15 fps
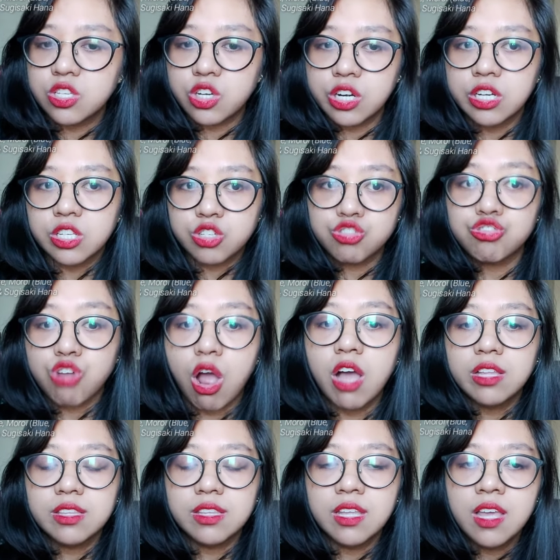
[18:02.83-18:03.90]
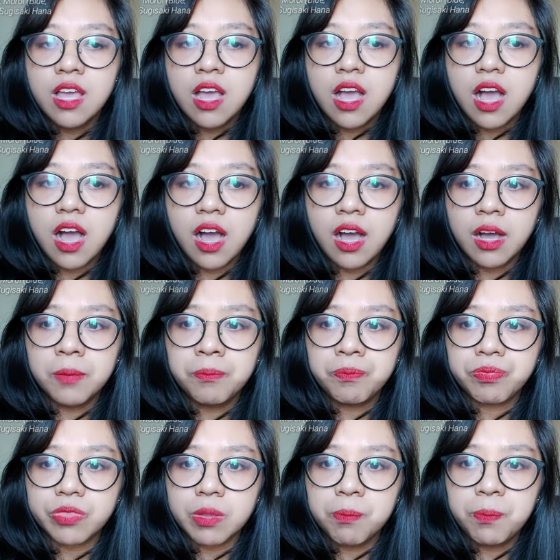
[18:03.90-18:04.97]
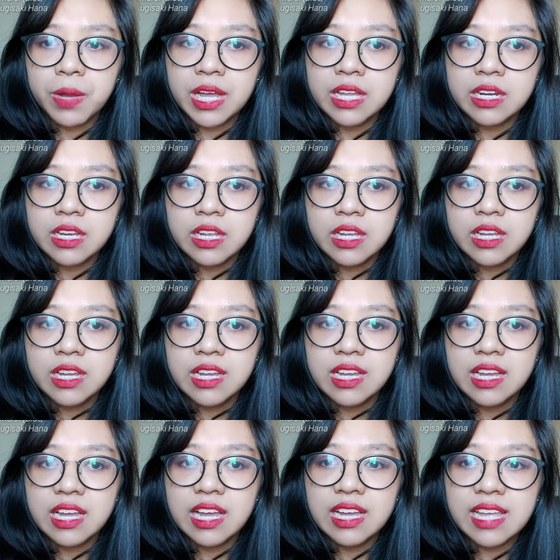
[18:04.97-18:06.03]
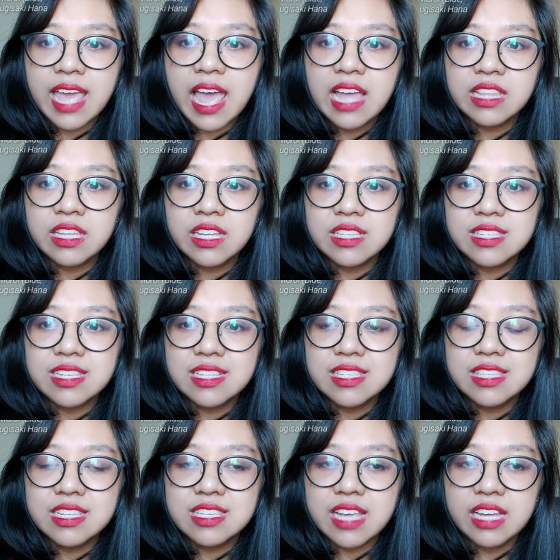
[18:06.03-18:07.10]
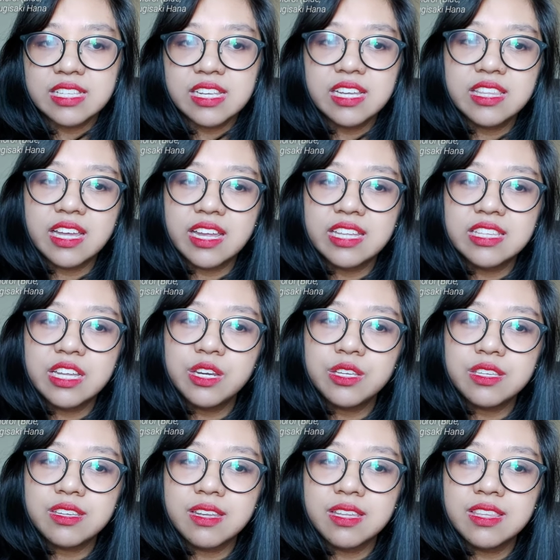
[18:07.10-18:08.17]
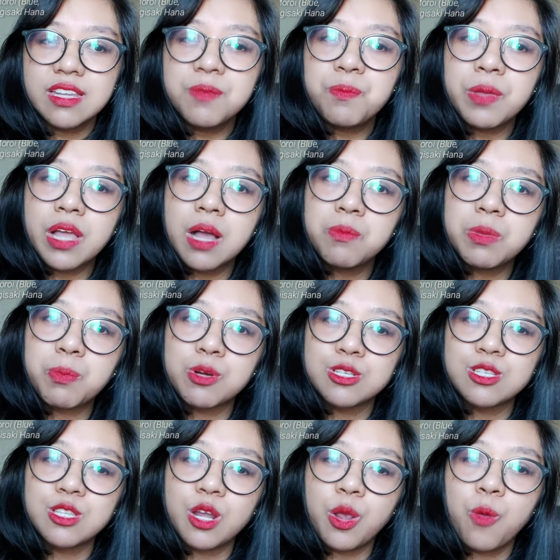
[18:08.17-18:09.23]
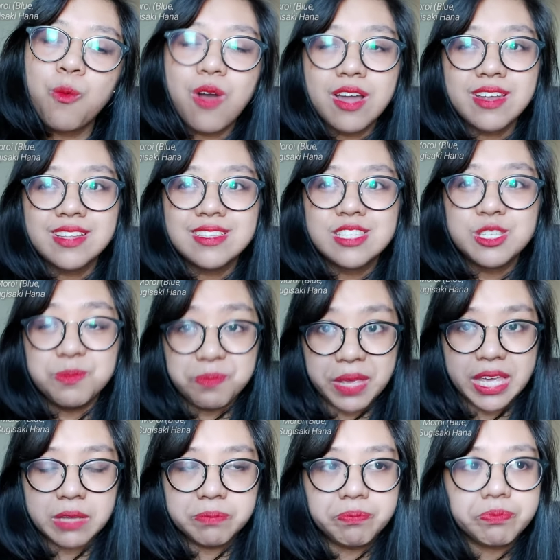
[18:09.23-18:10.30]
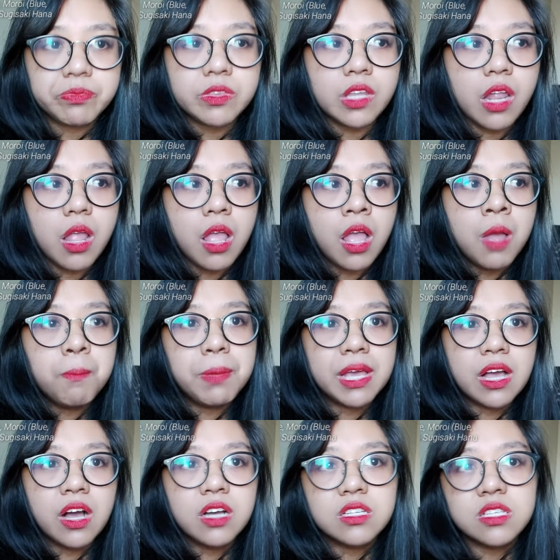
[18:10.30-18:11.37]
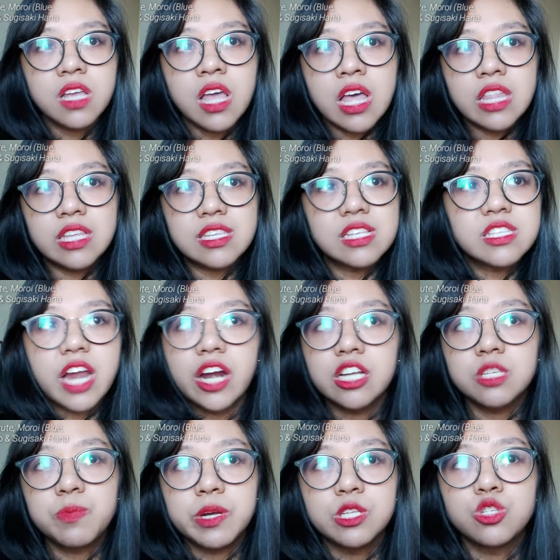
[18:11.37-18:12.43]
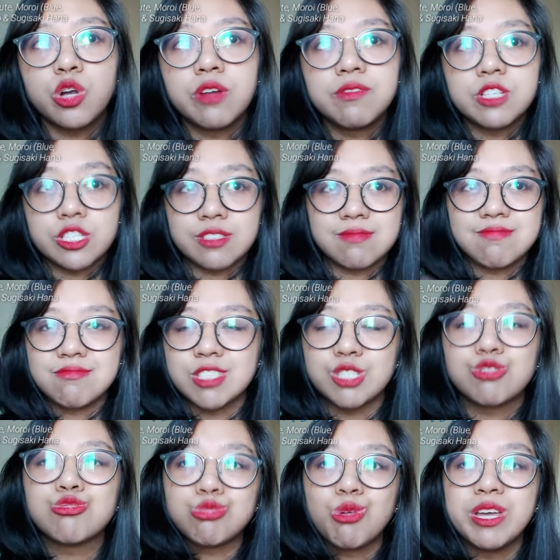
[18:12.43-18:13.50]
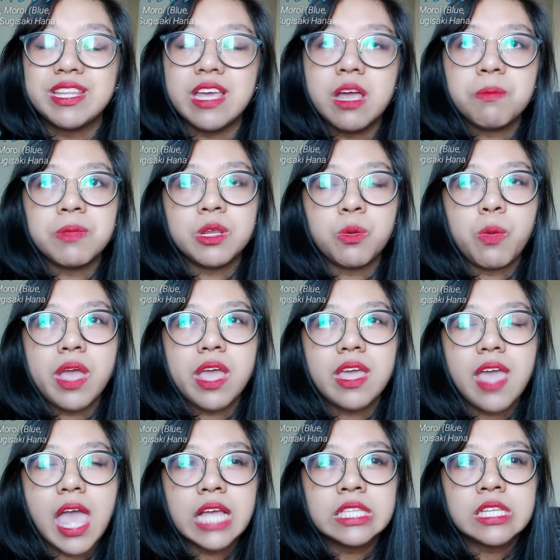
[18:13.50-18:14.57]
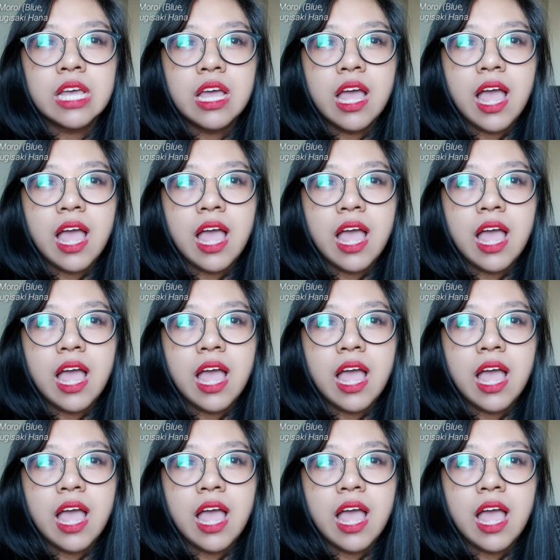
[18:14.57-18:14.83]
discern distraught. But again, it's this idea that he didn't become the person that he wanted to be, because this entire experience sort of just destroyed him in a way. And